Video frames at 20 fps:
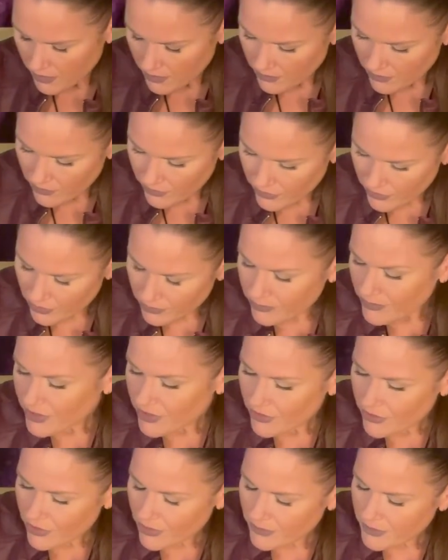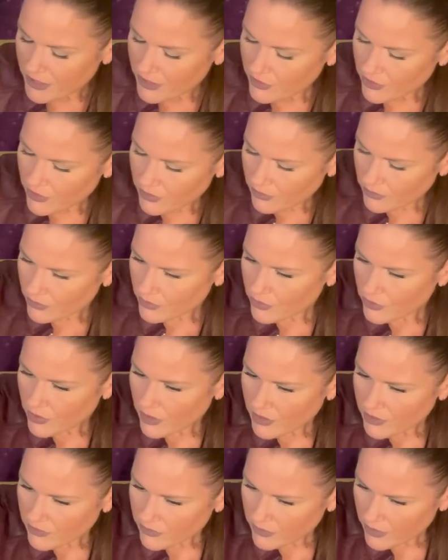You're showing me determination,
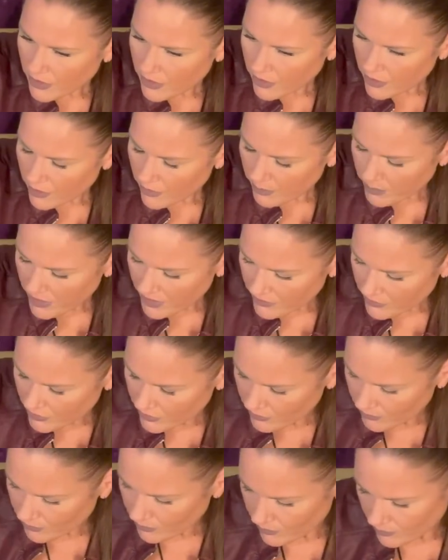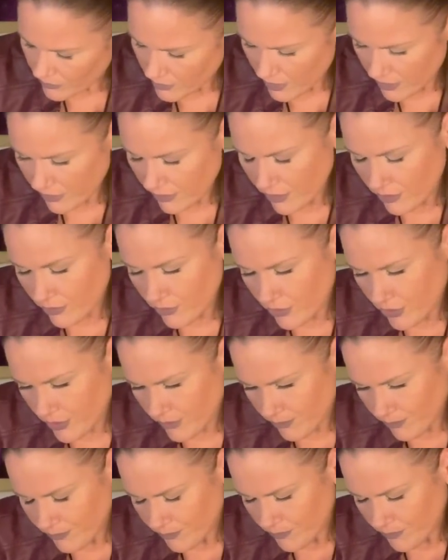drive, passion, conclusion.